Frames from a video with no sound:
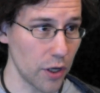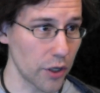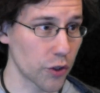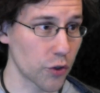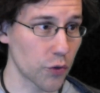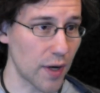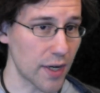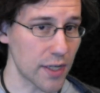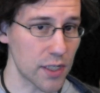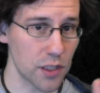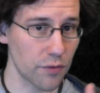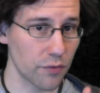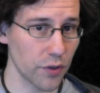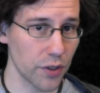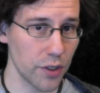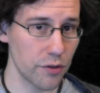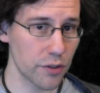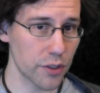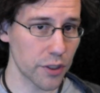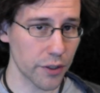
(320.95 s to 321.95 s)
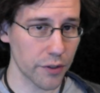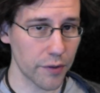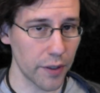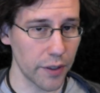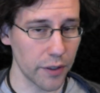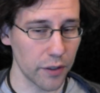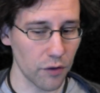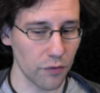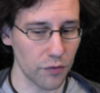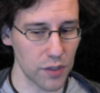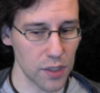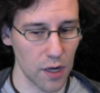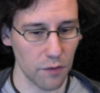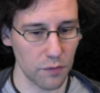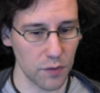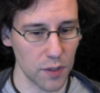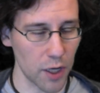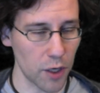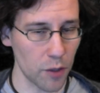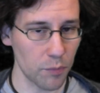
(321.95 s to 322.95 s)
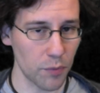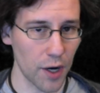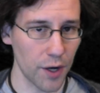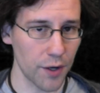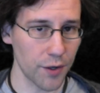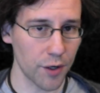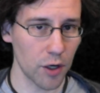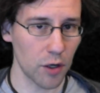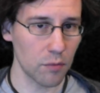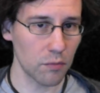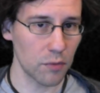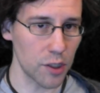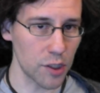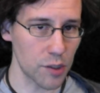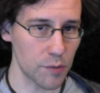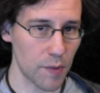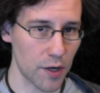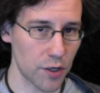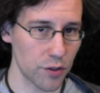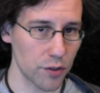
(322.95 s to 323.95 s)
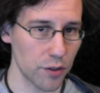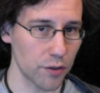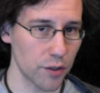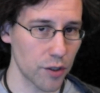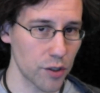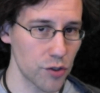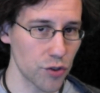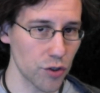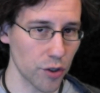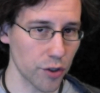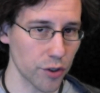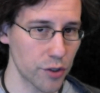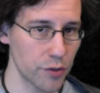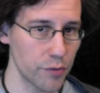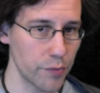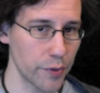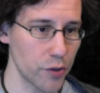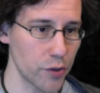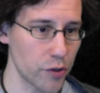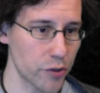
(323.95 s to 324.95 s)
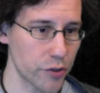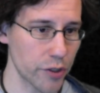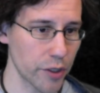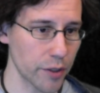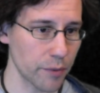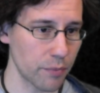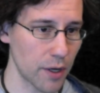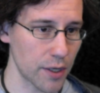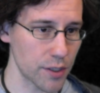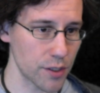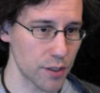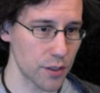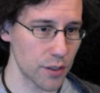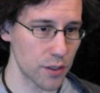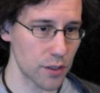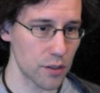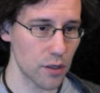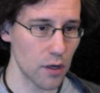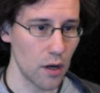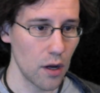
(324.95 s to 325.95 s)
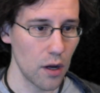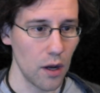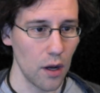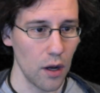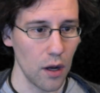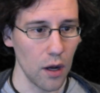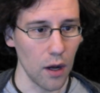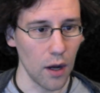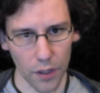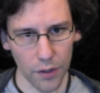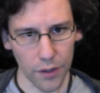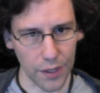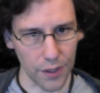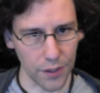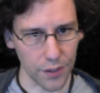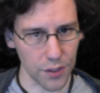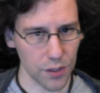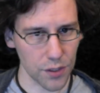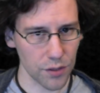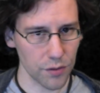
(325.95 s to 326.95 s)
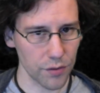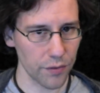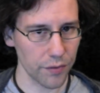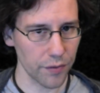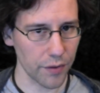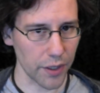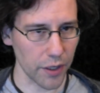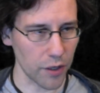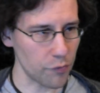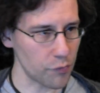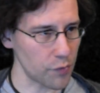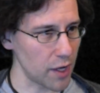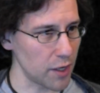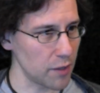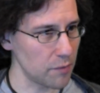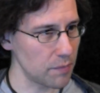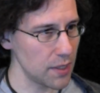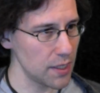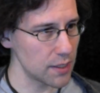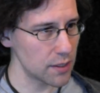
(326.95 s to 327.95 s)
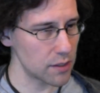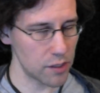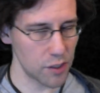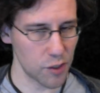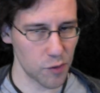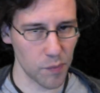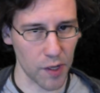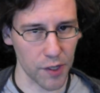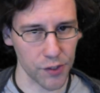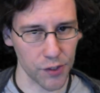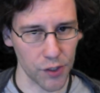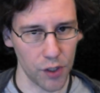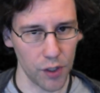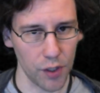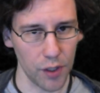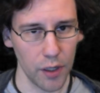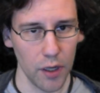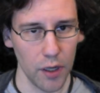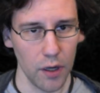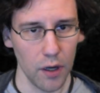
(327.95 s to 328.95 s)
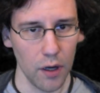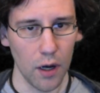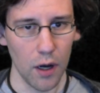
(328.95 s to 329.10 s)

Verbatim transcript: aggressively using Cradle of Safety on a Brian Comer, especially in conjunction with Nurturing Presence, is like a fine piece of this puzzle.